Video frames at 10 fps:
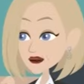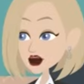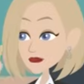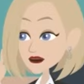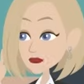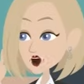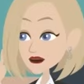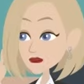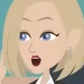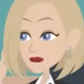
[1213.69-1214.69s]

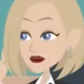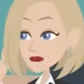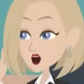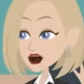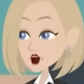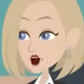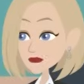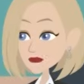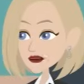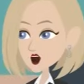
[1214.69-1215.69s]
Irregular verbs require
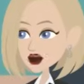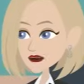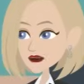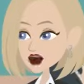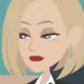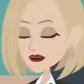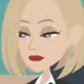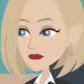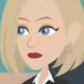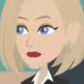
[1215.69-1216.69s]
special attention,